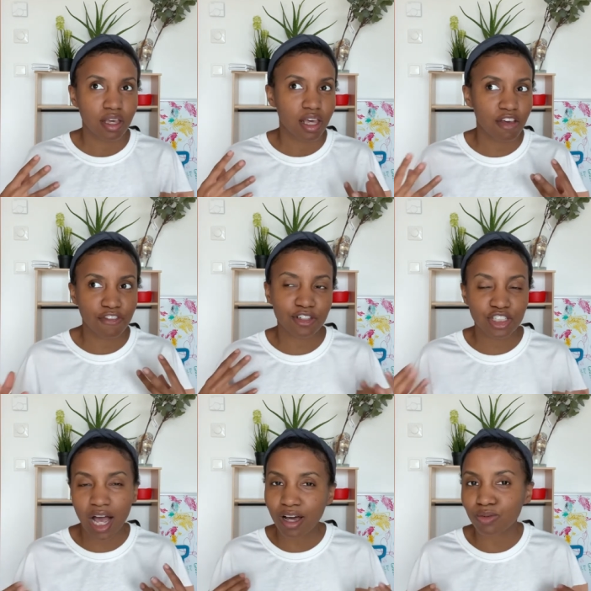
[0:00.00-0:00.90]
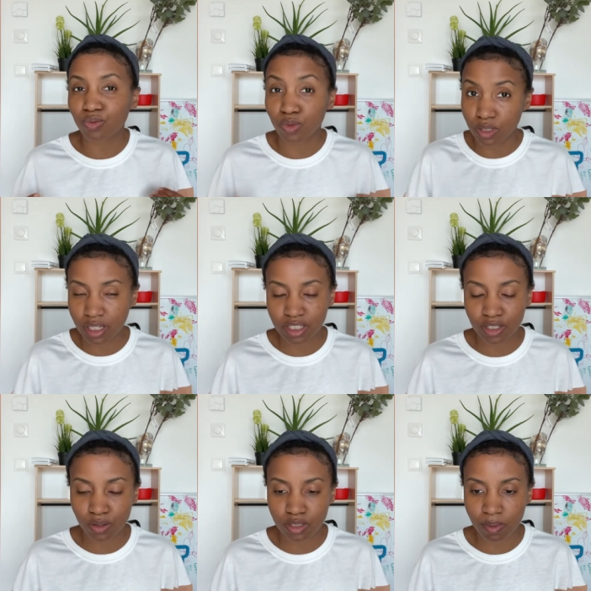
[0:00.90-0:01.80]
if your child really has to
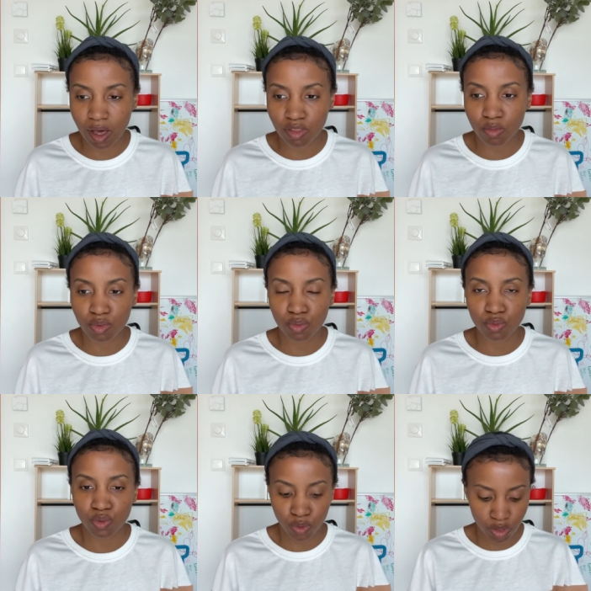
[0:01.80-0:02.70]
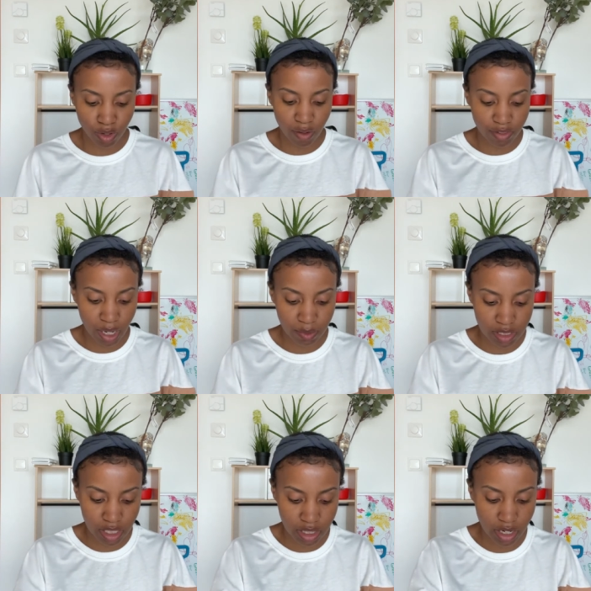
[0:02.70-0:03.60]
go to the bathroom, you really don't have time to
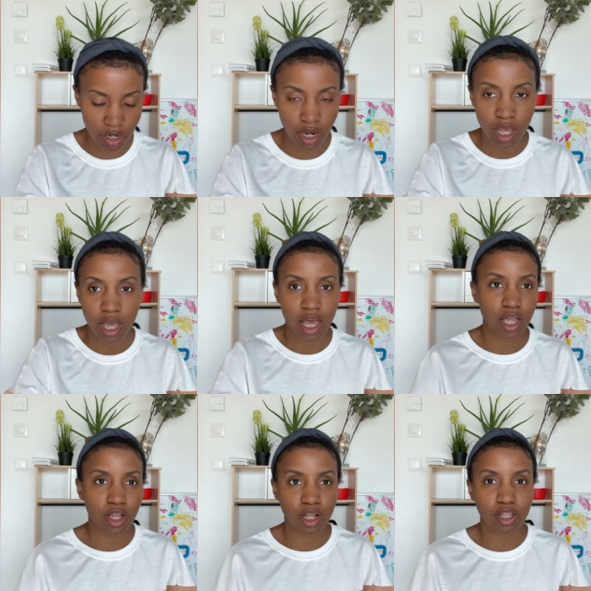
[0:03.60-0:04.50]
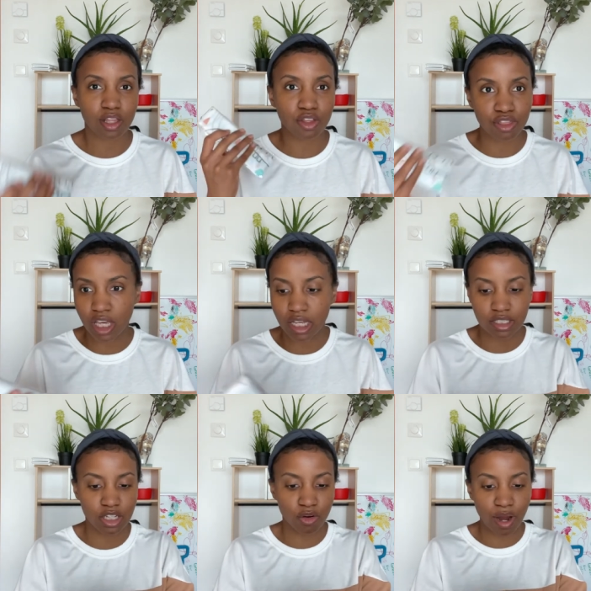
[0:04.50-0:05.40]
sit there and think
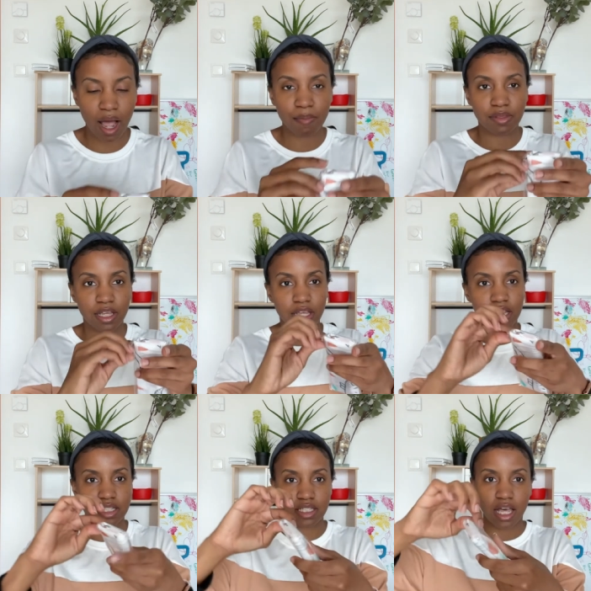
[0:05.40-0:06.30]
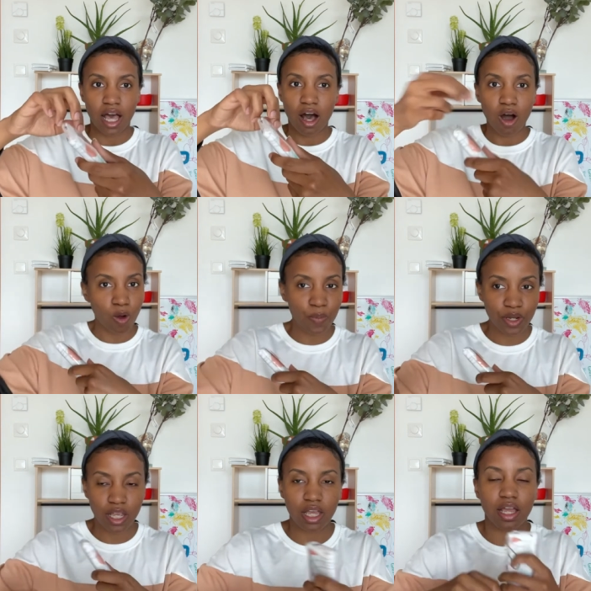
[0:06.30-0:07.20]
to grab this, open
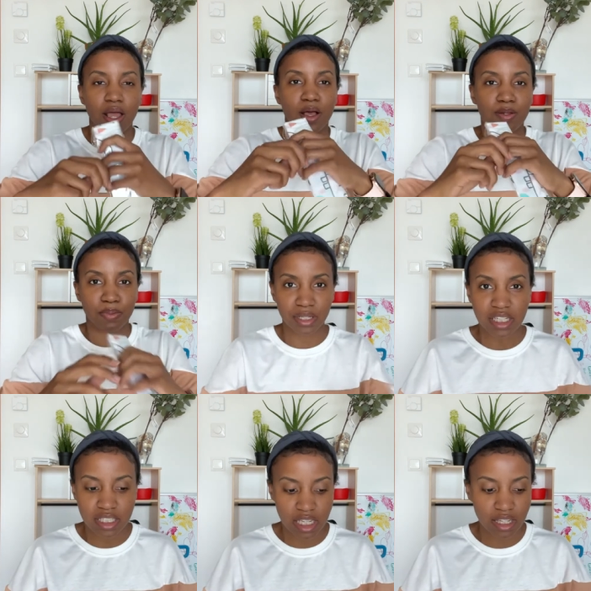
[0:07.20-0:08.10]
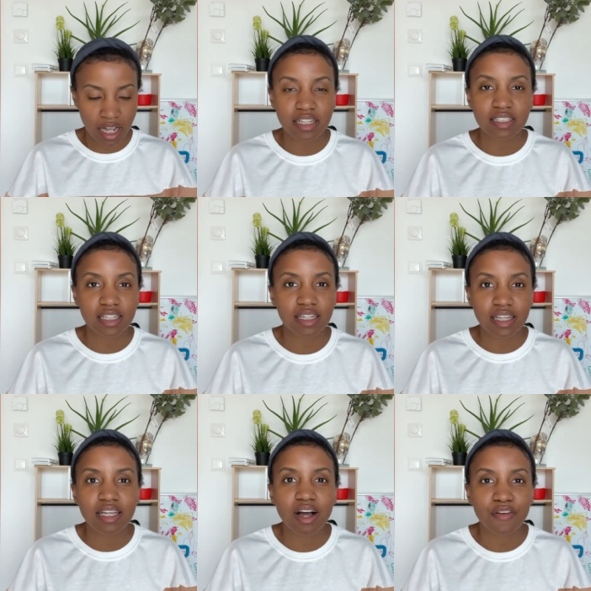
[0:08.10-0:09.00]
it, place it nice and
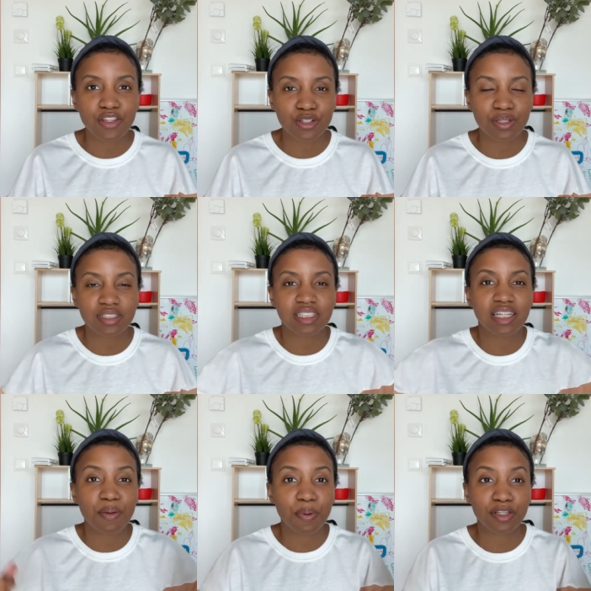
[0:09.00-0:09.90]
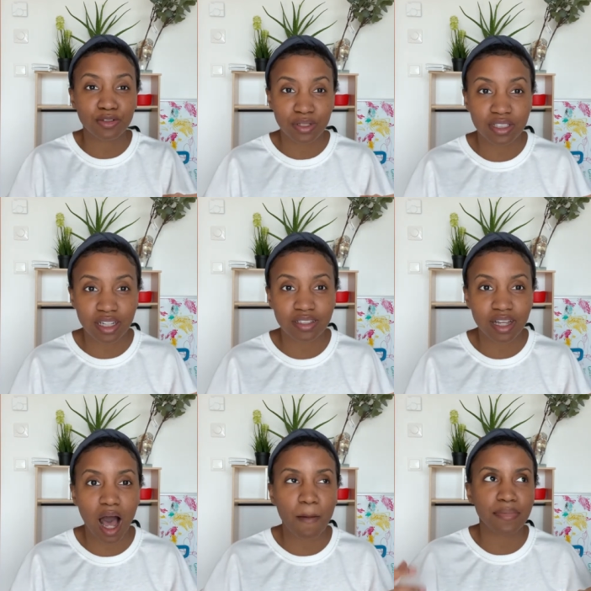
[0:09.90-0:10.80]
neat on the toilet seat and then put the toilet seat on
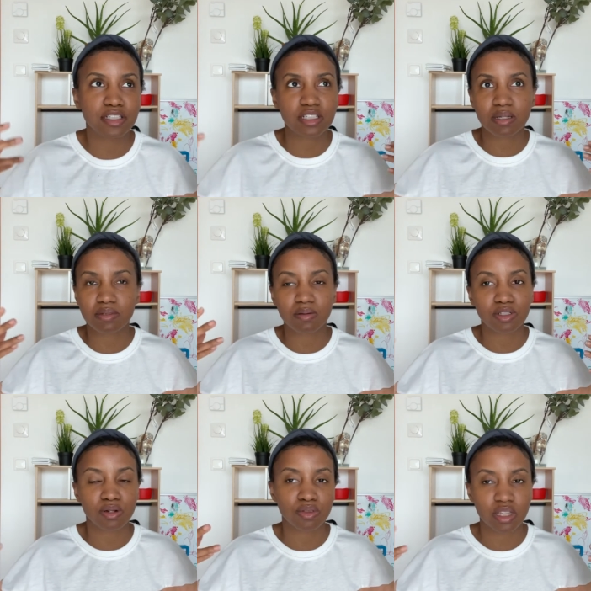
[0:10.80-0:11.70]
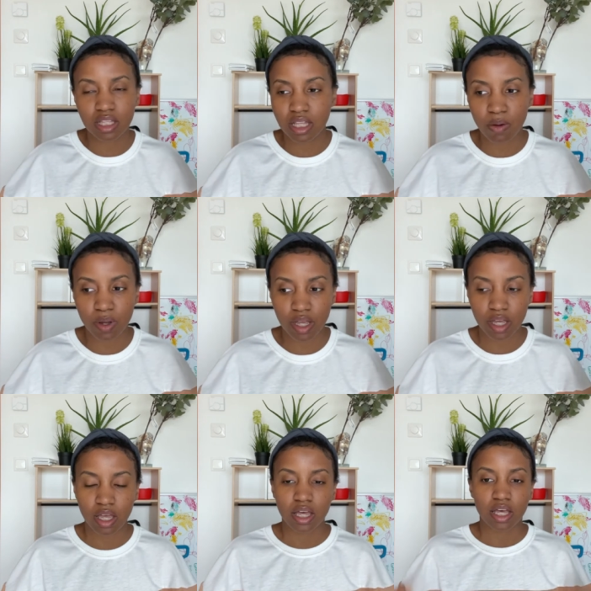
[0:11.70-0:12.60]
top. It's just sometimes you don't think that
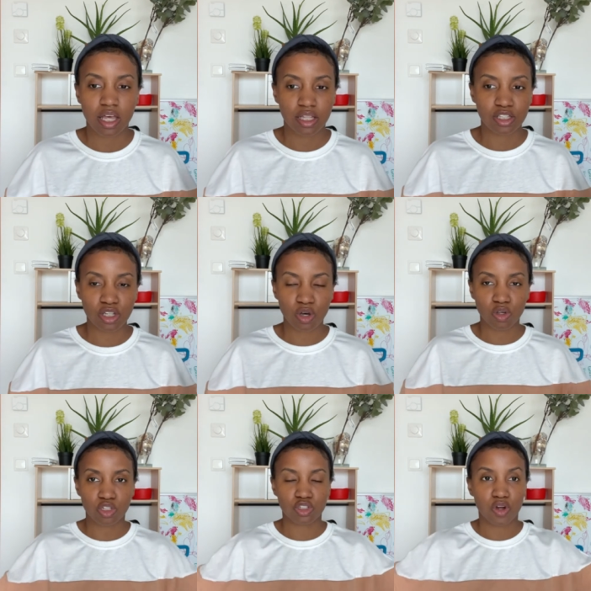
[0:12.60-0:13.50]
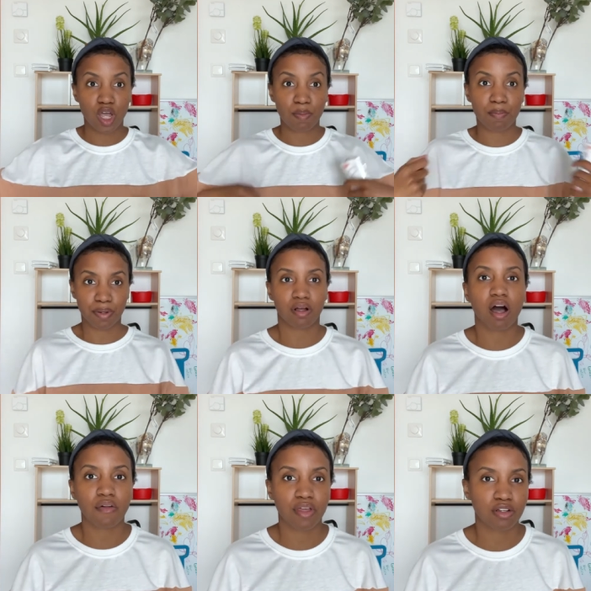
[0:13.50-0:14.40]
way. And so you just hurry up and put it
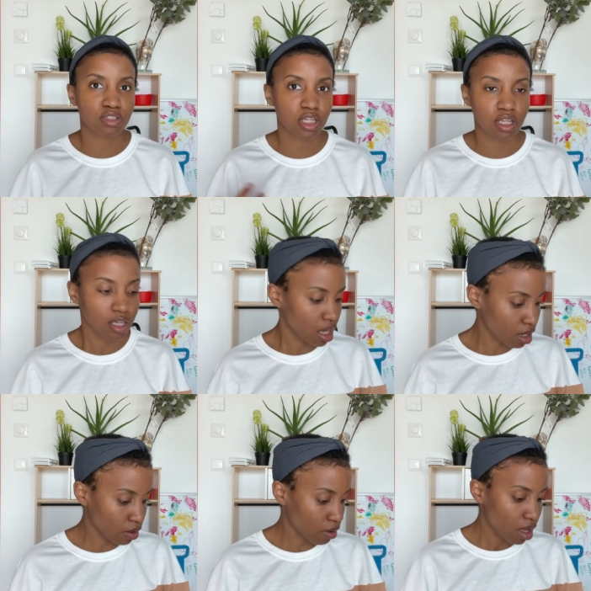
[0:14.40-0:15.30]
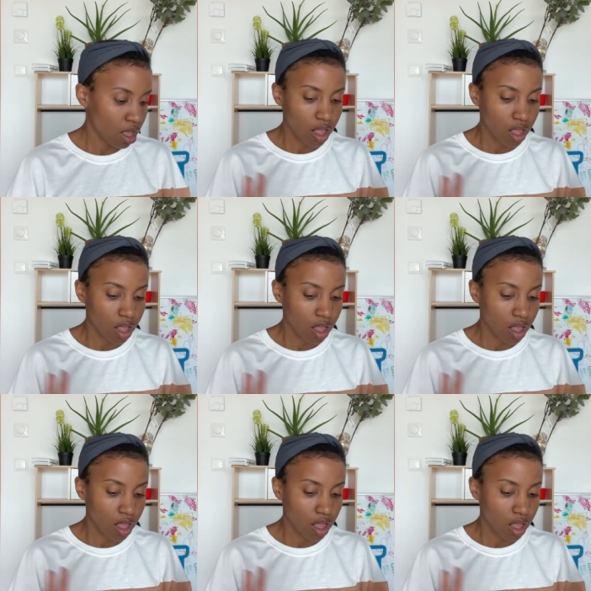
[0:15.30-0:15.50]
on there so they can go.